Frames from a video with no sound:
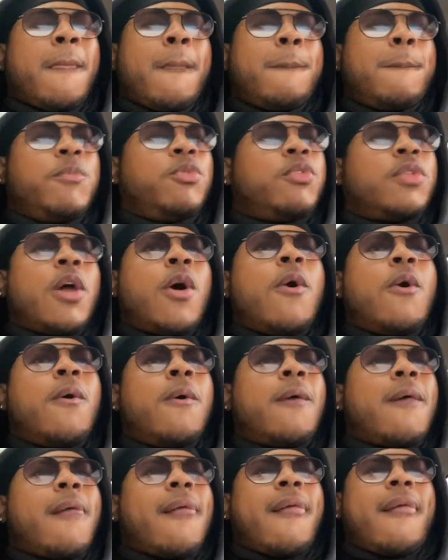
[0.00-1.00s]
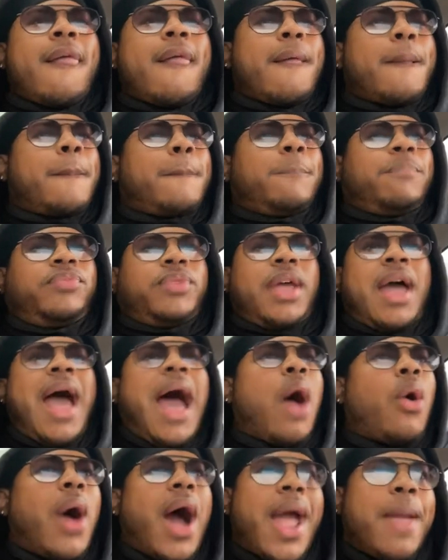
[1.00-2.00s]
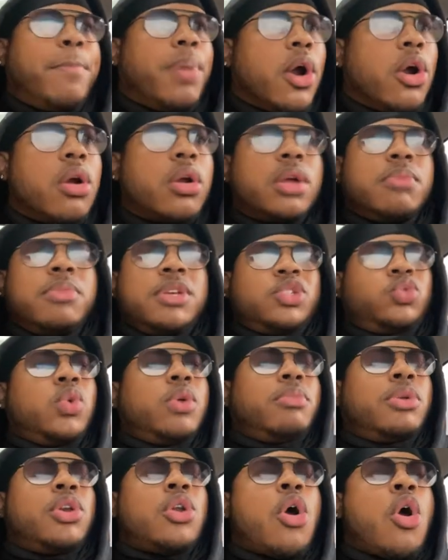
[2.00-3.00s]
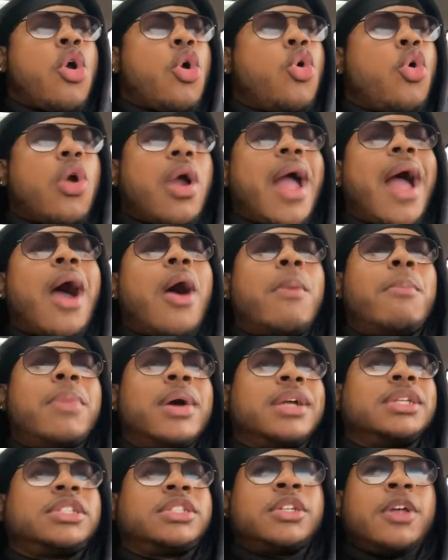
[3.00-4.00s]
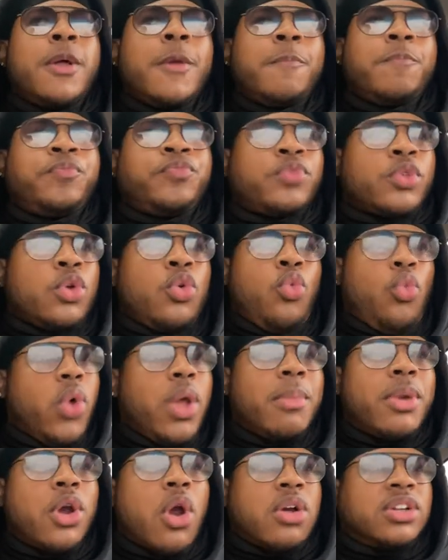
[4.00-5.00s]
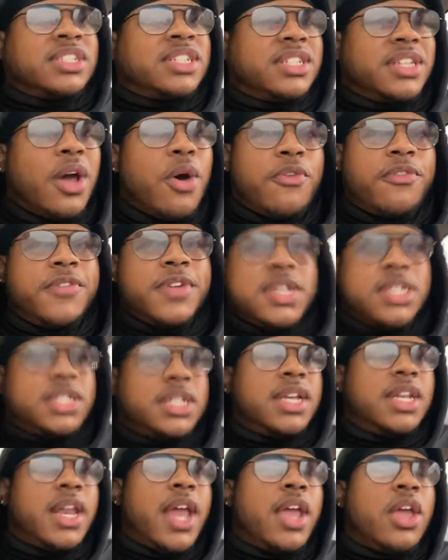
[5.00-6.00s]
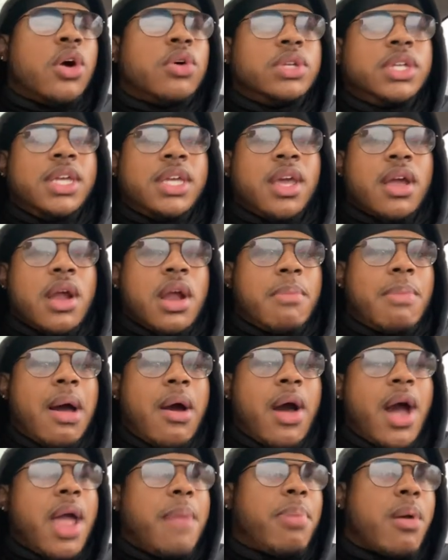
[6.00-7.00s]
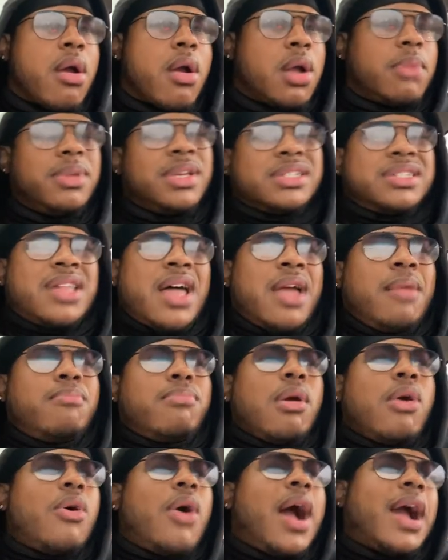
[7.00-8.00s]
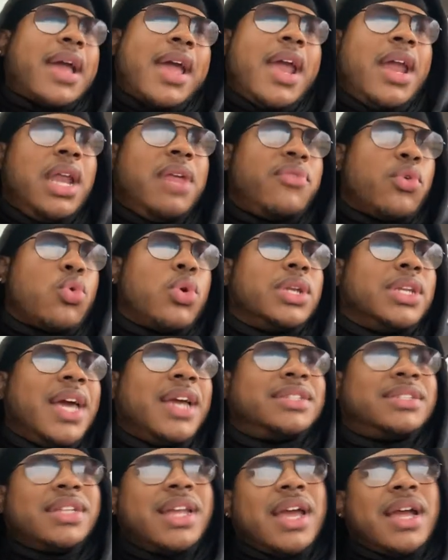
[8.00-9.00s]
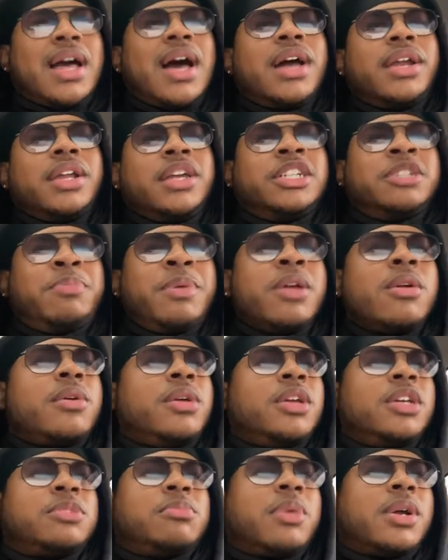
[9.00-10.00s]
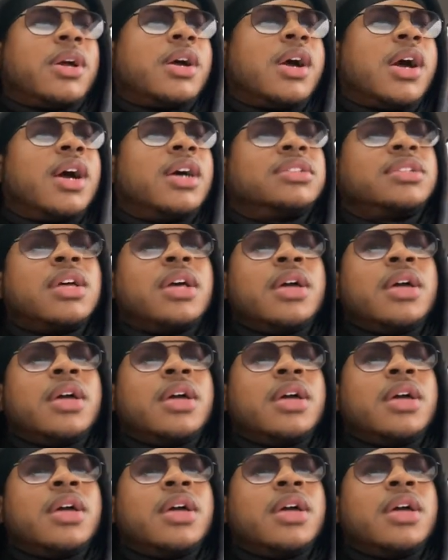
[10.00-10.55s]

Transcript: you know, how hypergamous women are, or how much women are selfish and they only care about hypergamy, it's like, bro, I can't even relate to that kind of experience, because